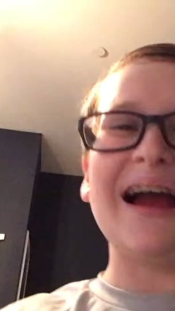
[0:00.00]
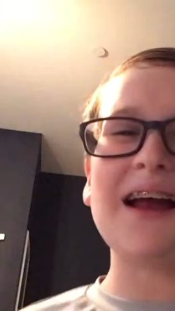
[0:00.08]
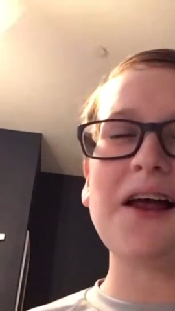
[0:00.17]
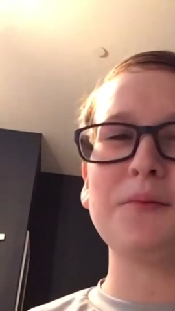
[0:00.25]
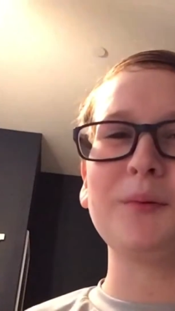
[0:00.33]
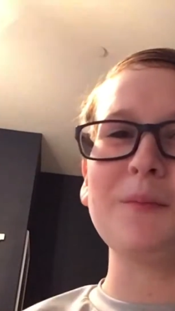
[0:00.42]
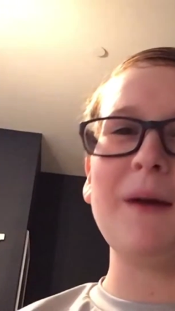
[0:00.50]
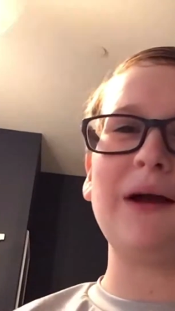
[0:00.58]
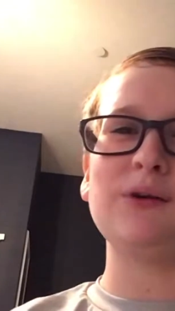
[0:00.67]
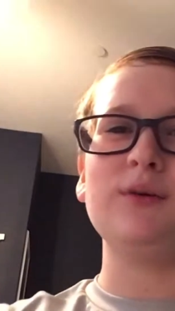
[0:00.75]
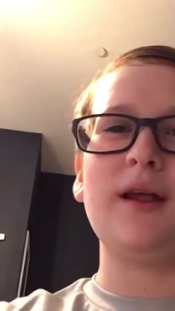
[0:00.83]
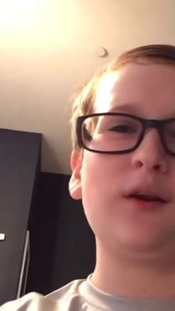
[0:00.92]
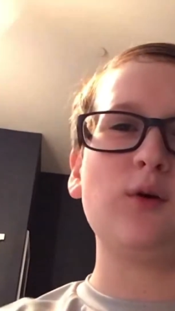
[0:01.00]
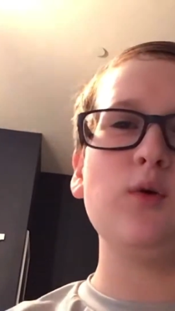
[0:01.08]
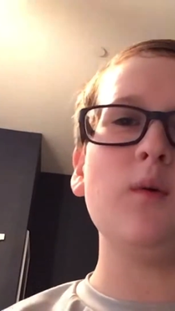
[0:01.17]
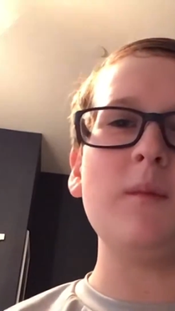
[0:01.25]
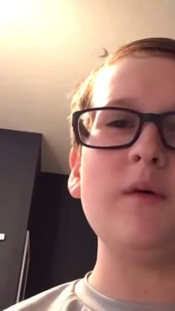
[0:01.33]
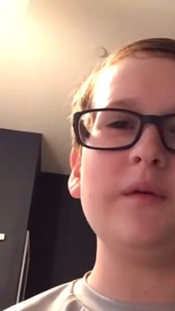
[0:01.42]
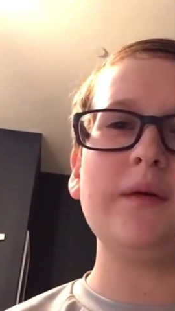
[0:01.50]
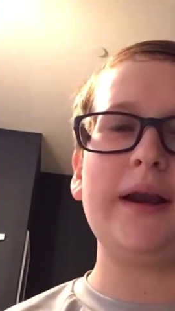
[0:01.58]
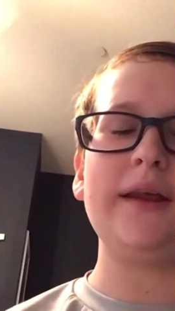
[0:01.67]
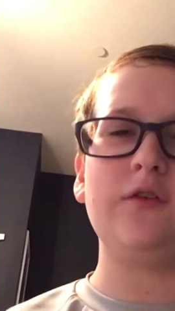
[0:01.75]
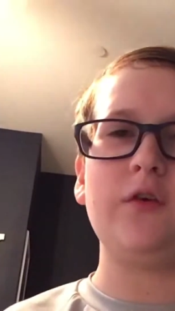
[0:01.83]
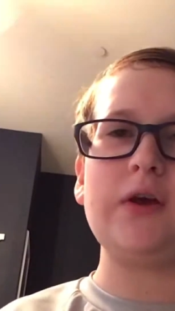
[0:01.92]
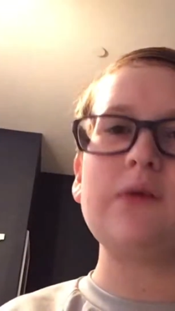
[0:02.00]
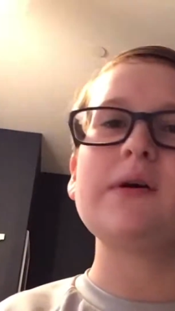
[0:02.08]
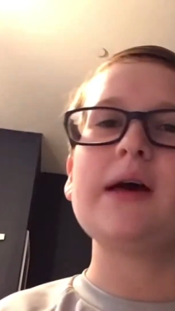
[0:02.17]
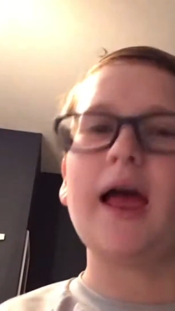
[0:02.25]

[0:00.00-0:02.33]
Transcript: Hi guys, welcome back to another cool movie ratings video,